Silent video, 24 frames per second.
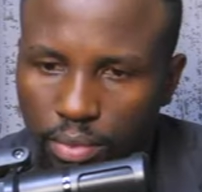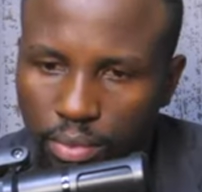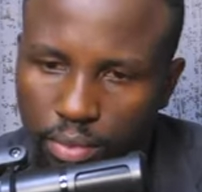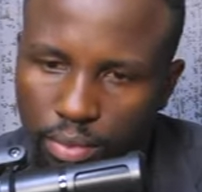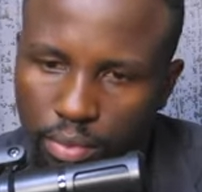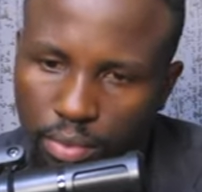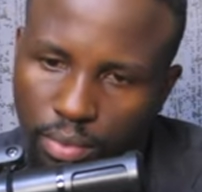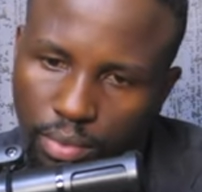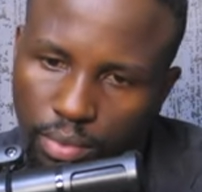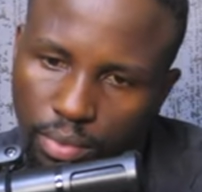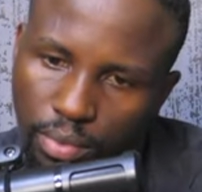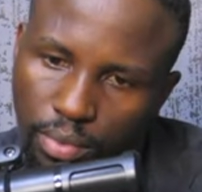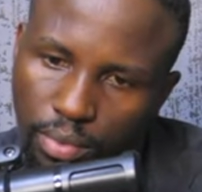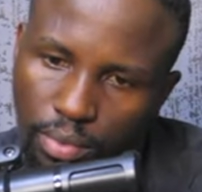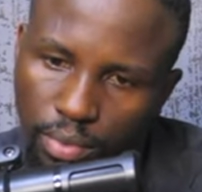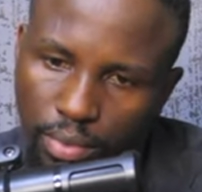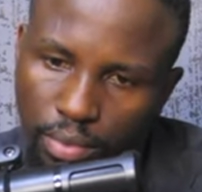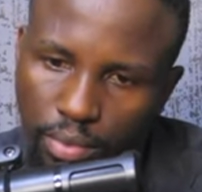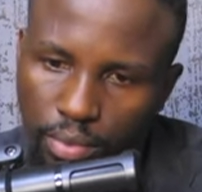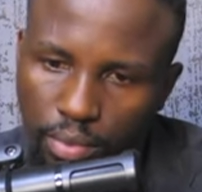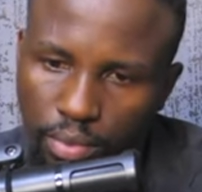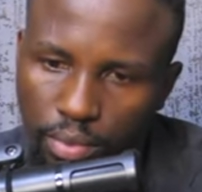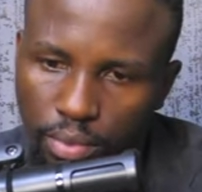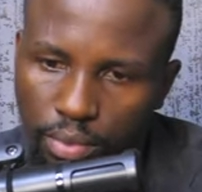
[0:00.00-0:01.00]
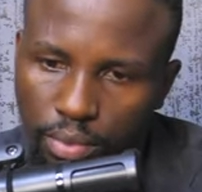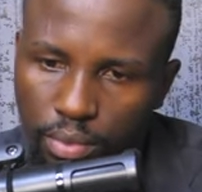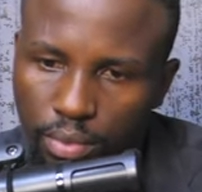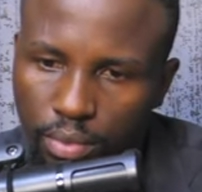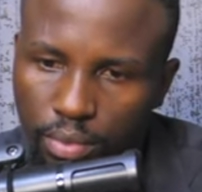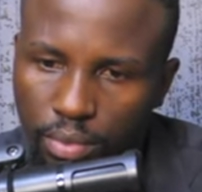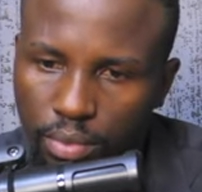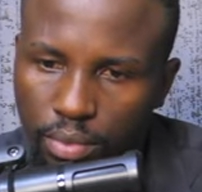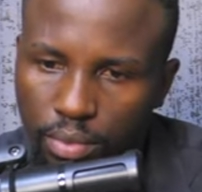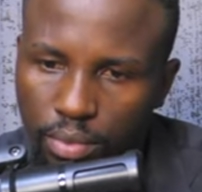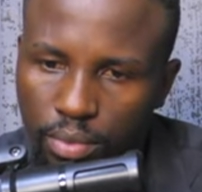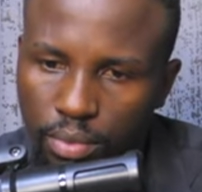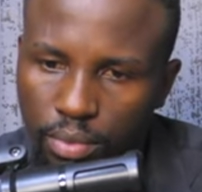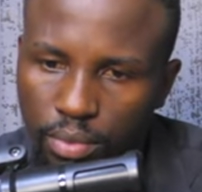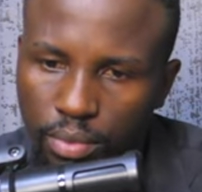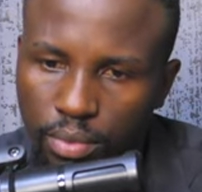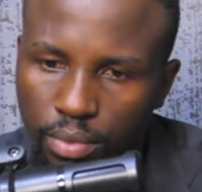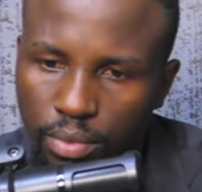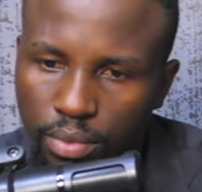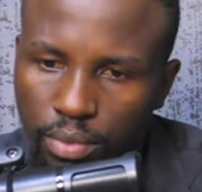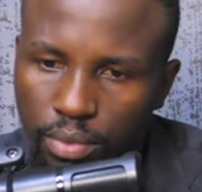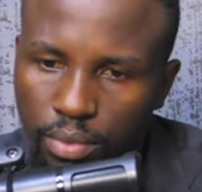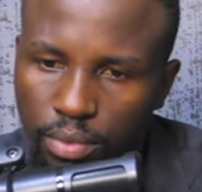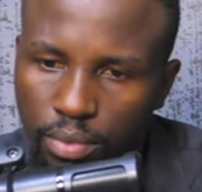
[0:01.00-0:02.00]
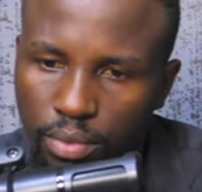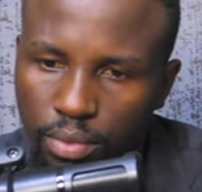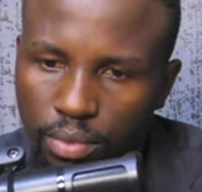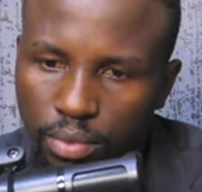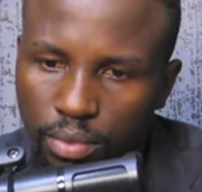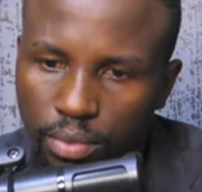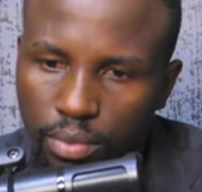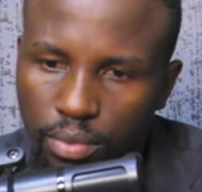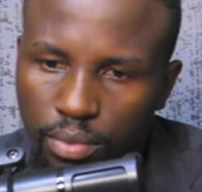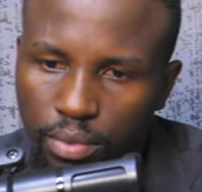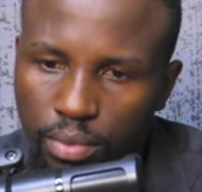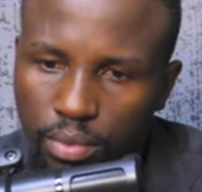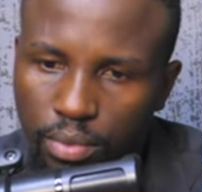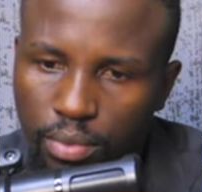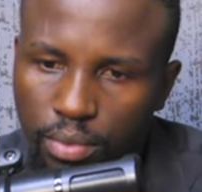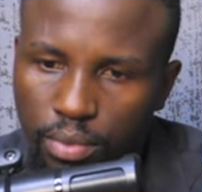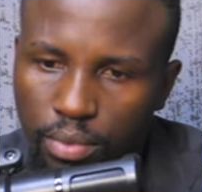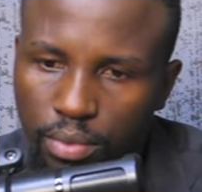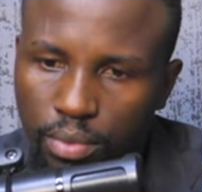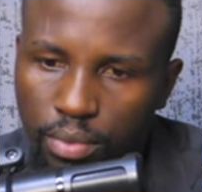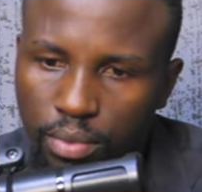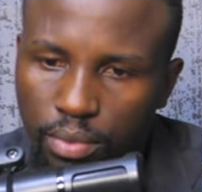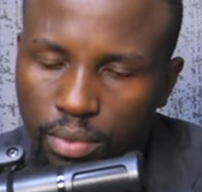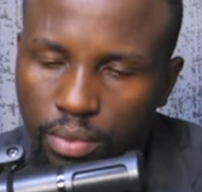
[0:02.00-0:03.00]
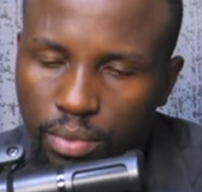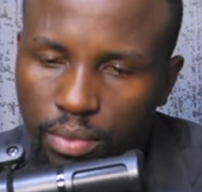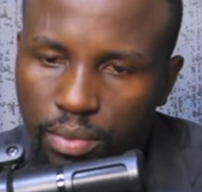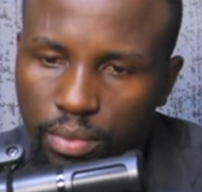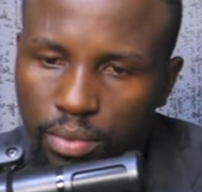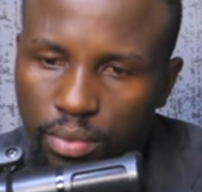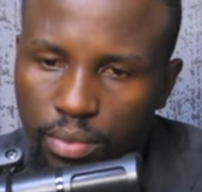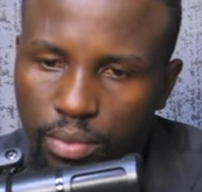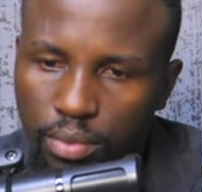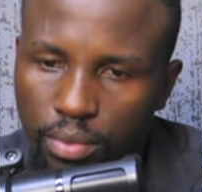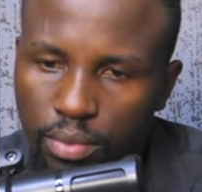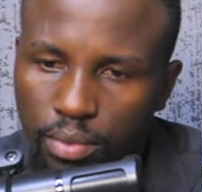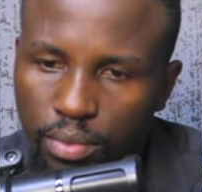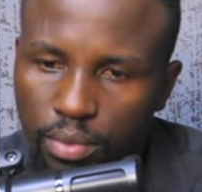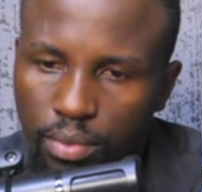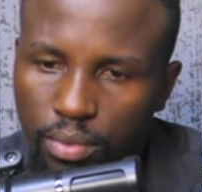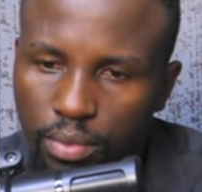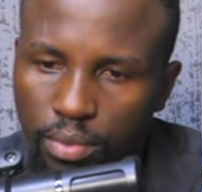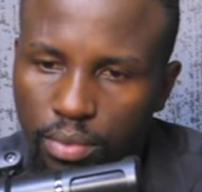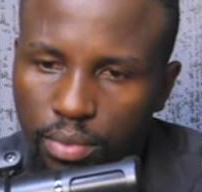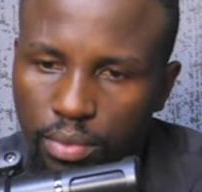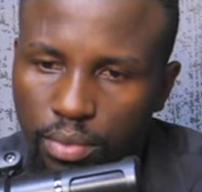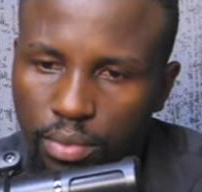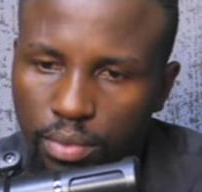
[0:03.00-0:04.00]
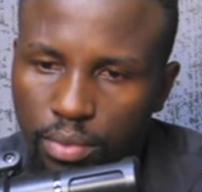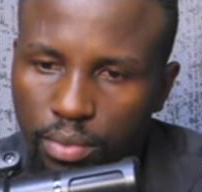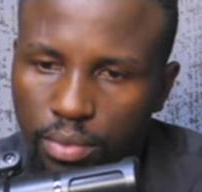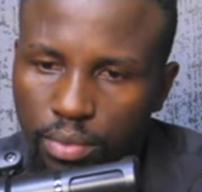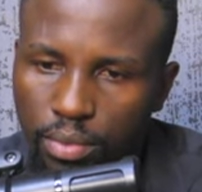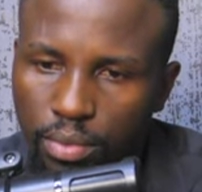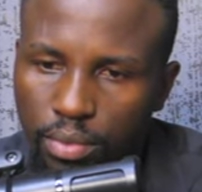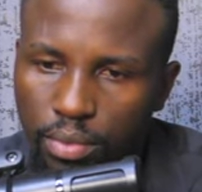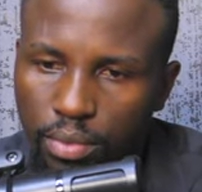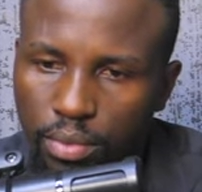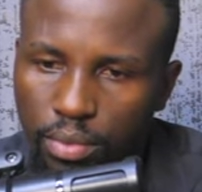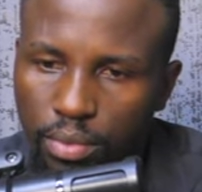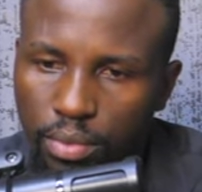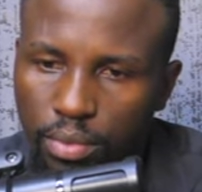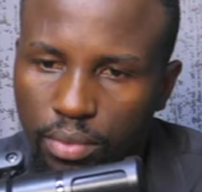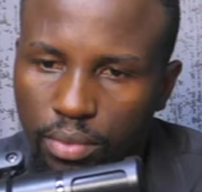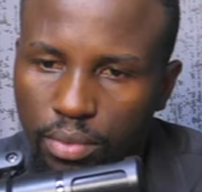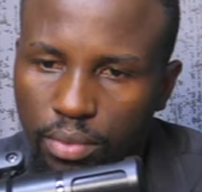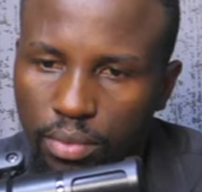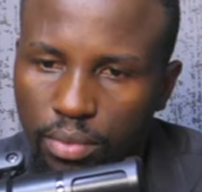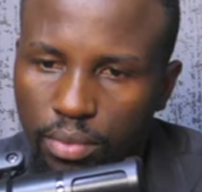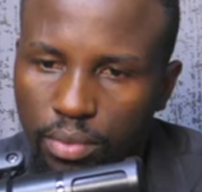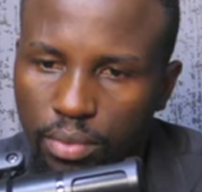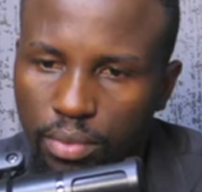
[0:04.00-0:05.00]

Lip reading: (not speaking)